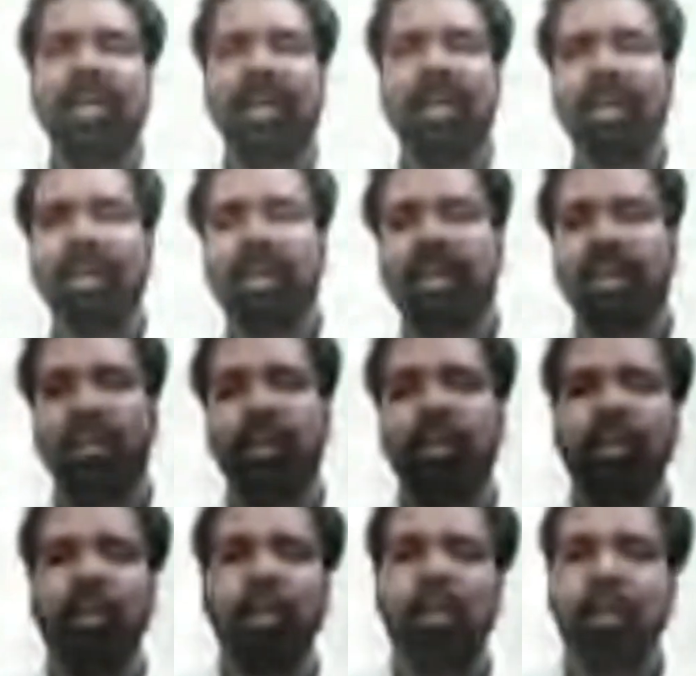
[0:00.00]
Another
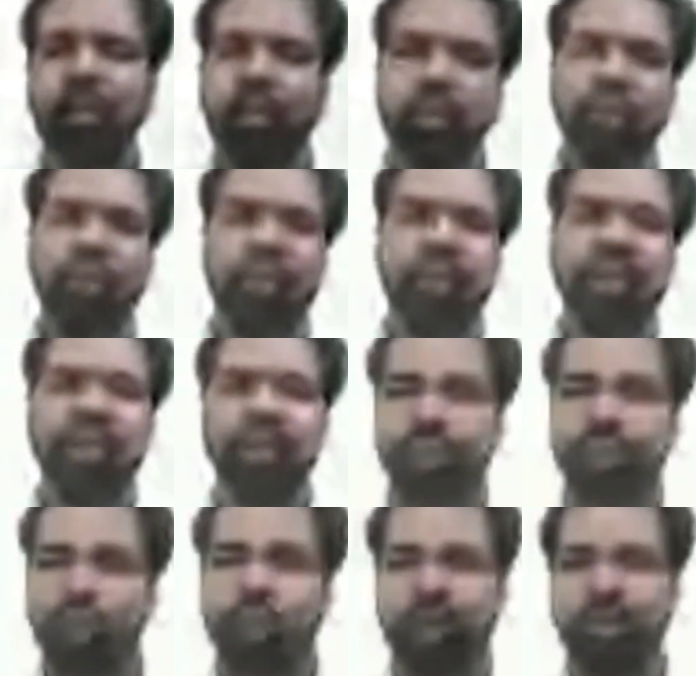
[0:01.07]
master craftsman was
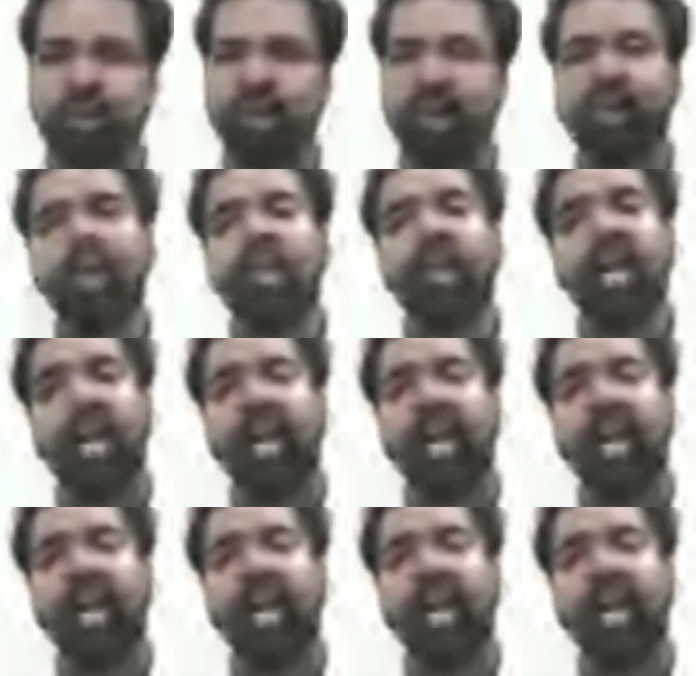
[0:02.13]
Mark Twain,